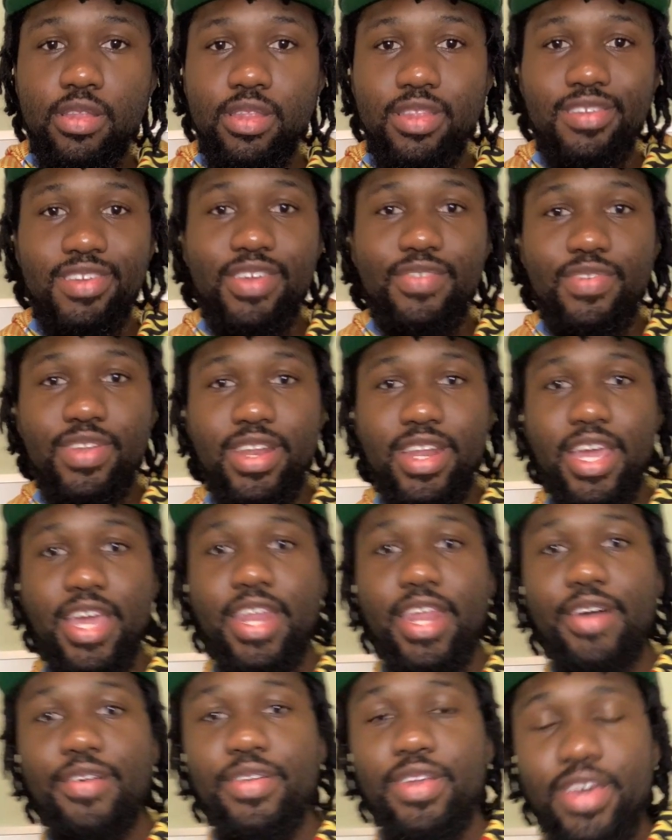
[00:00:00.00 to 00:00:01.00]
They're even
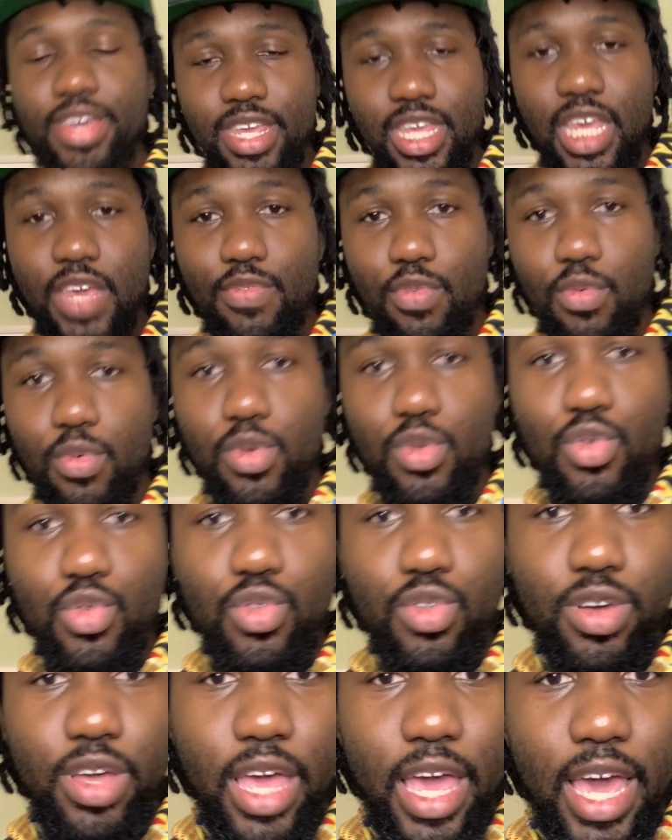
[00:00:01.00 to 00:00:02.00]
laid out. Even when you
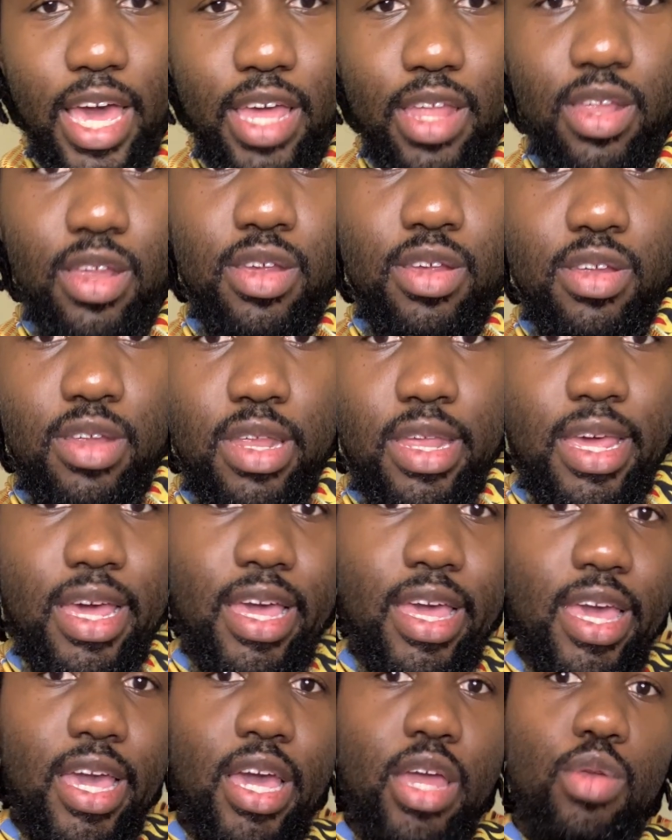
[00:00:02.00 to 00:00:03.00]
look at,
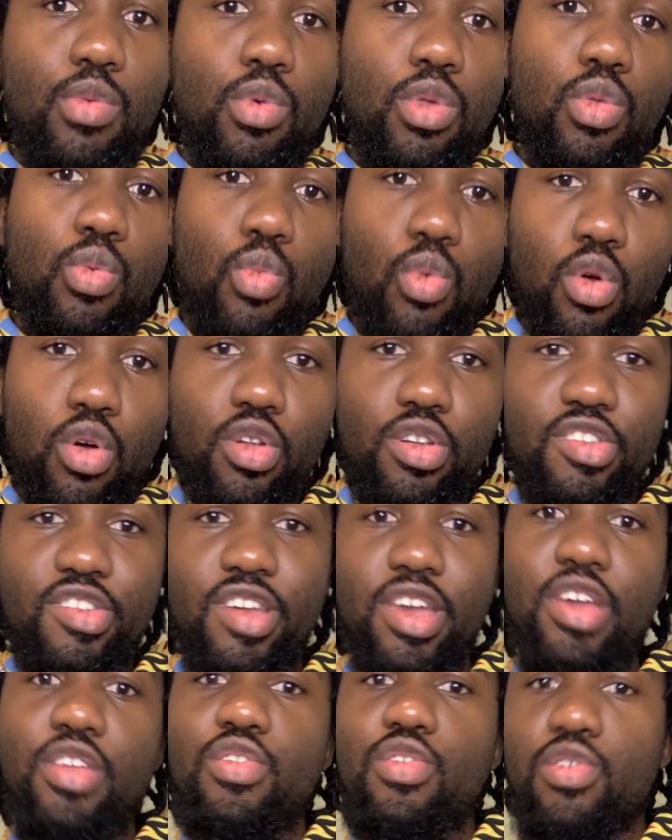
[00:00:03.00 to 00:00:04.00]
again, with world
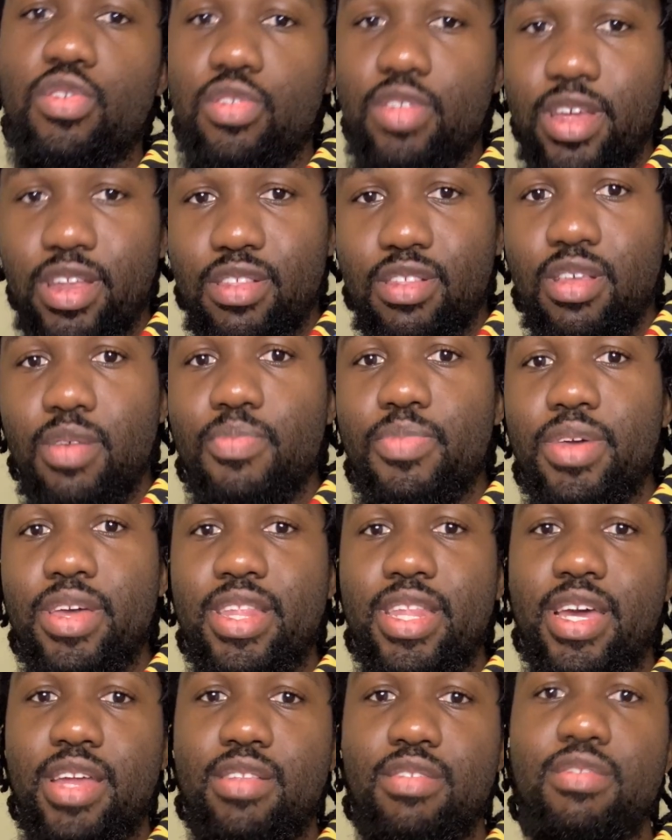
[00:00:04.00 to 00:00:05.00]
changers, that's something
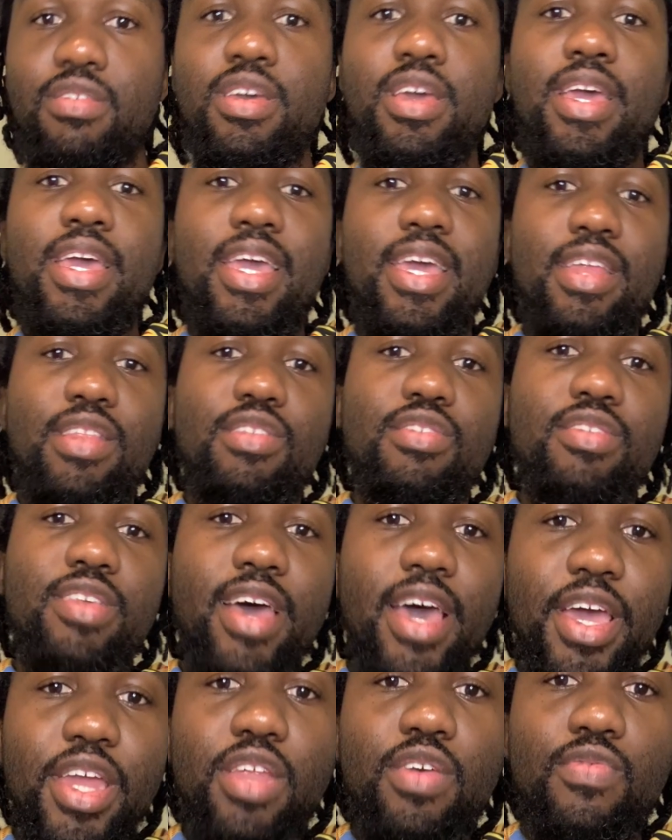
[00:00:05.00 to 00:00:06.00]
that's
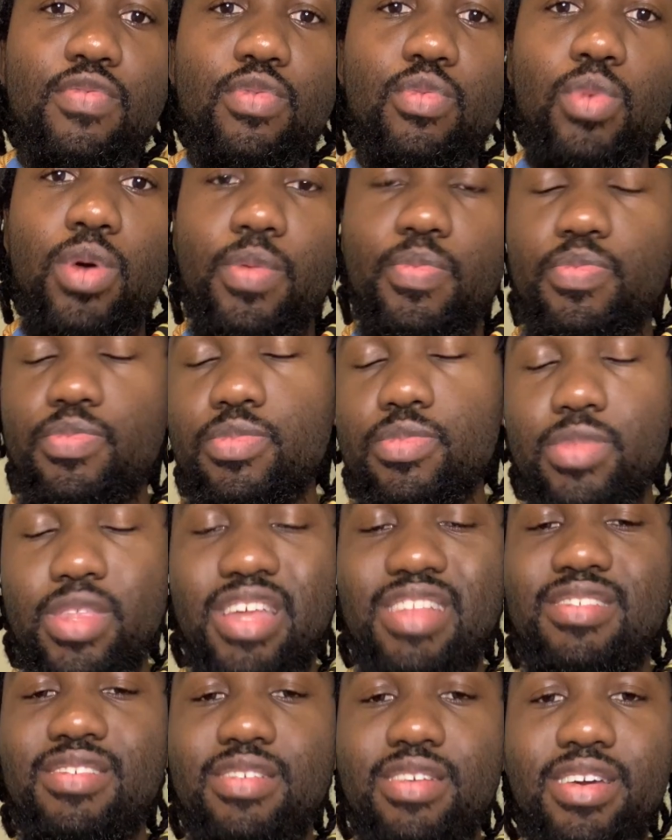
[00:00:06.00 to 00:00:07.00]
inside of,
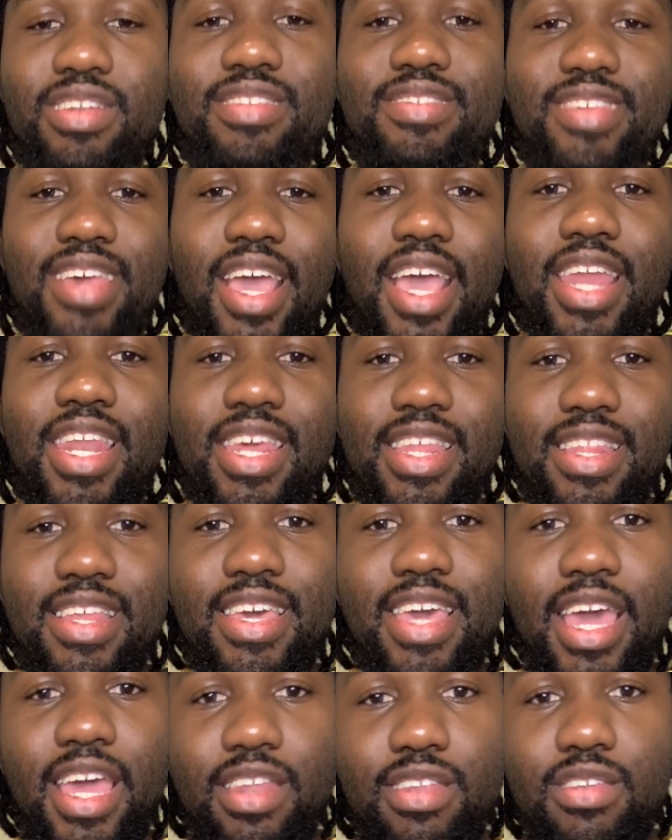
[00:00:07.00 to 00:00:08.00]
that's containing the
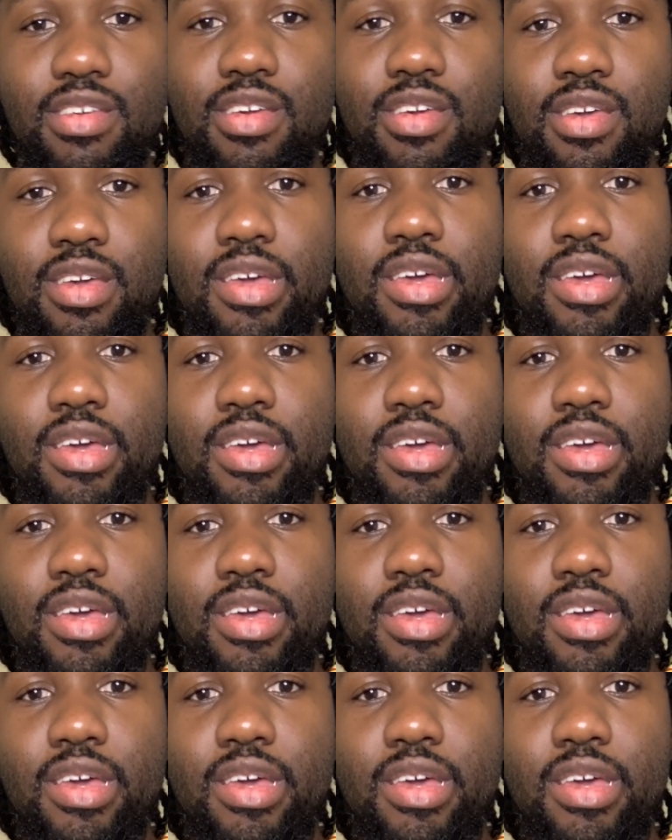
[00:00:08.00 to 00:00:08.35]
Kente.